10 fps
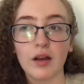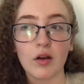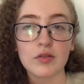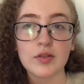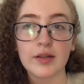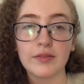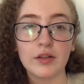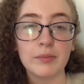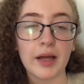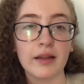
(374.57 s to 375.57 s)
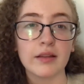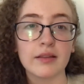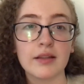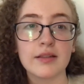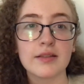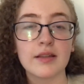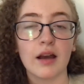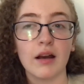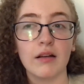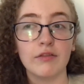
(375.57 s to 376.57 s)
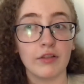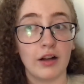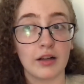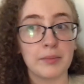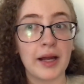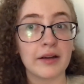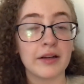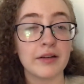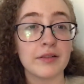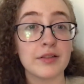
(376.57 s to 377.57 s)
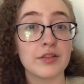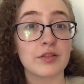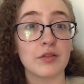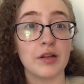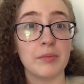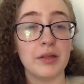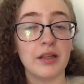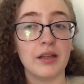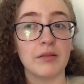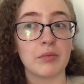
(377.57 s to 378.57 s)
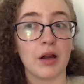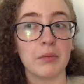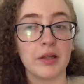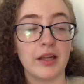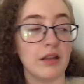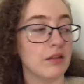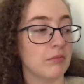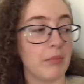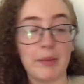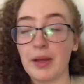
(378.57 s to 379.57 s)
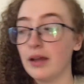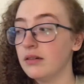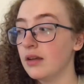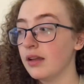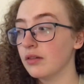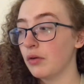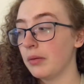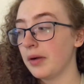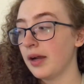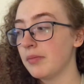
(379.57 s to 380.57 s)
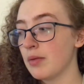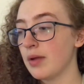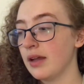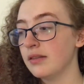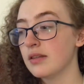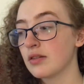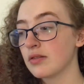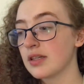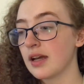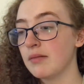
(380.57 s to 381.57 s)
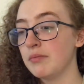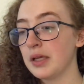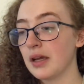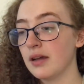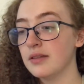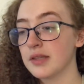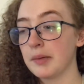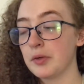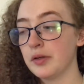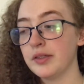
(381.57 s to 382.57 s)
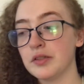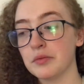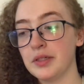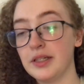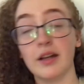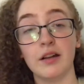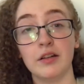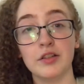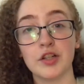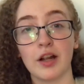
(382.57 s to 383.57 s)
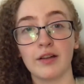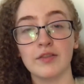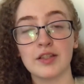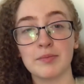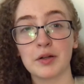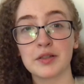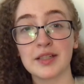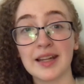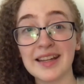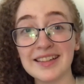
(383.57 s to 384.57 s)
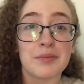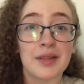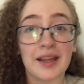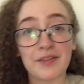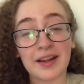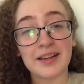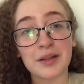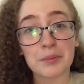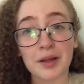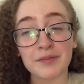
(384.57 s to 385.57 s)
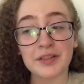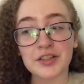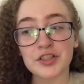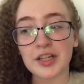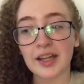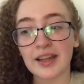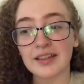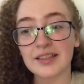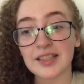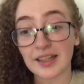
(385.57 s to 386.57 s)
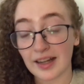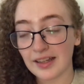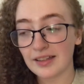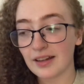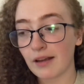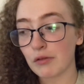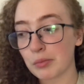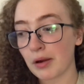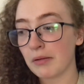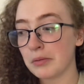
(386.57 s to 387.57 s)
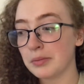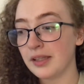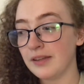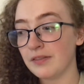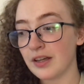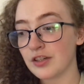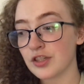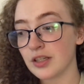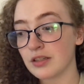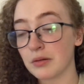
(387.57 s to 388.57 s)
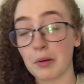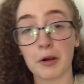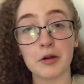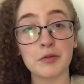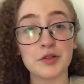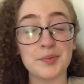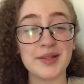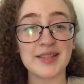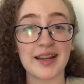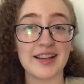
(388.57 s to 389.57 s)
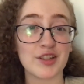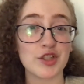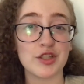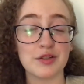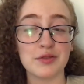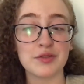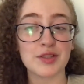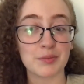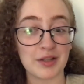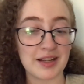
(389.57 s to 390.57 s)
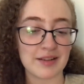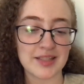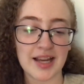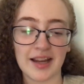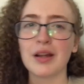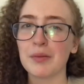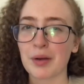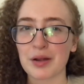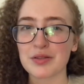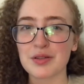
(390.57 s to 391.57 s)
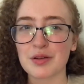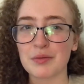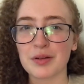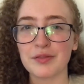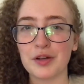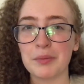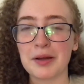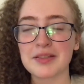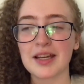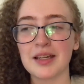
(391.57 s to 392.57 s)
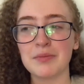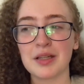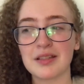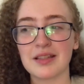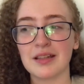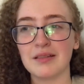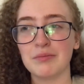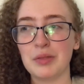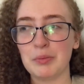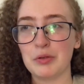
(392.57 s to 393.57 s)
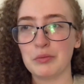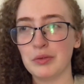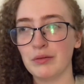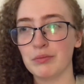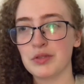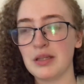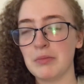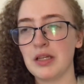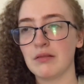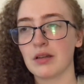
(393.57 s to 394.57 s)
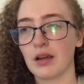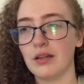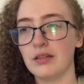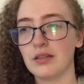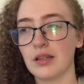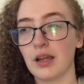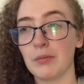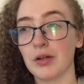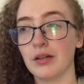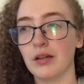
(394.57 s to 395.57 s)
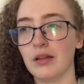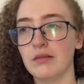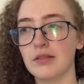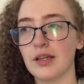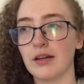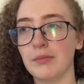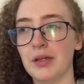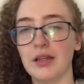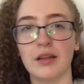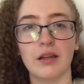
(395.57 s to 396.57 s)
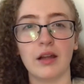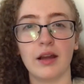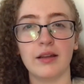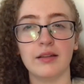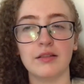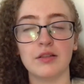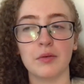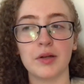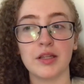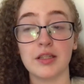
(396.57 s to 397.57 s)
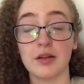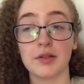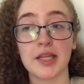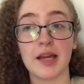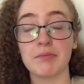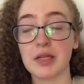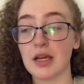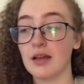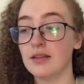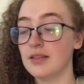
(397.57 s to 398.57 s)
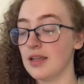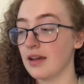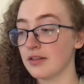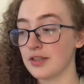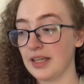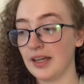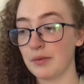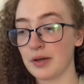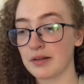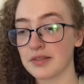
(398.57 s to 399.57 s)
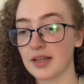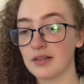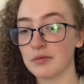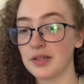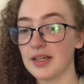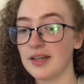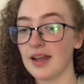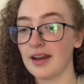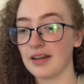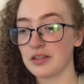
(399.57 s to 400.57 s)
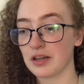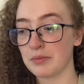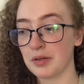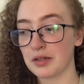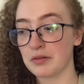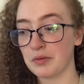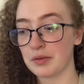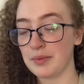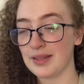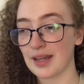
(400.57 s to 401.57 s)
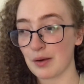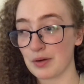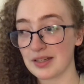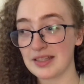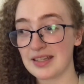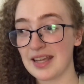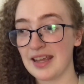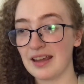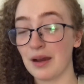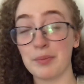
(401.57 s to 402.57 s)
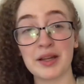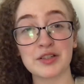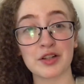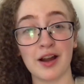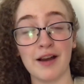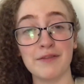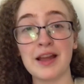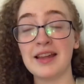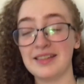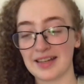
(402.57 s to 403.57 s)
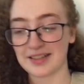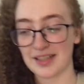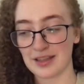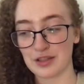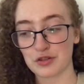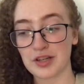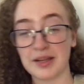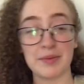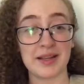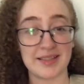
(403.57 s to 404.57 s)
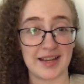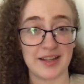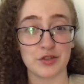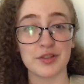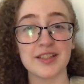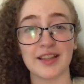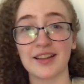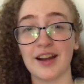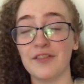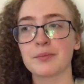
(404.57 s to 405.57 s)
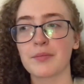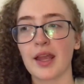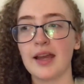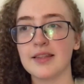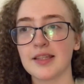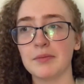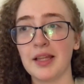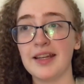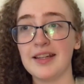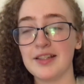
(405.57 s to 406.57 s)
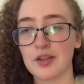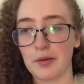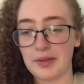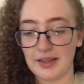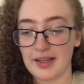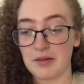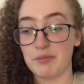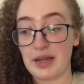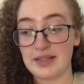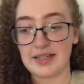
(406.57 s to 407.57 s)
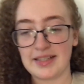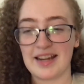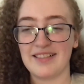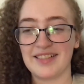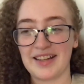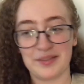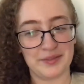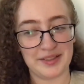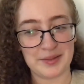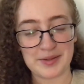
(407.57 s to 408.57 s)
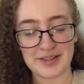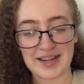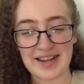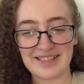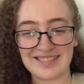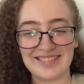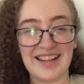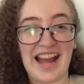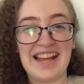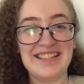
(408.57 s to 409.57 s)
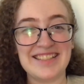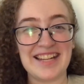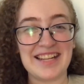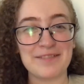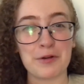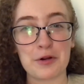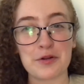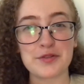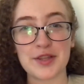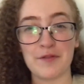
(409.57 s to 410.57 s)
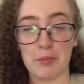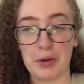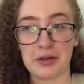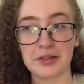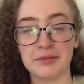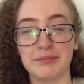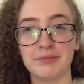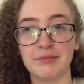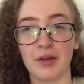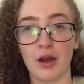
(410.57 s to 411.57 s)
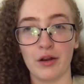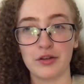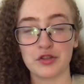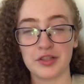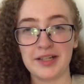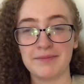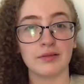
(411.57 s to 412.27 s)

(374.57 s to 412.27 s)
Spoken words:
Also, I feel bad that this vlog background is just going to be probably my bed and the wall behind my bed this whole time, because I'm going to read a good chunk of this book tonight. If I end up not finishing it tonight, I will probably finish it tomorrow, which means I can actually do some reading outside. But I also don't want to film outside, because then people will see me talking to the camera and stare at me, and I don't want to deal with that, because the other day I went outside to read and I took a book with me that I wanted to take a picture of next to the tree because it had trees on the cover, and some lady saw me like bending down at a really weird angle and taking photos of a book on a tree.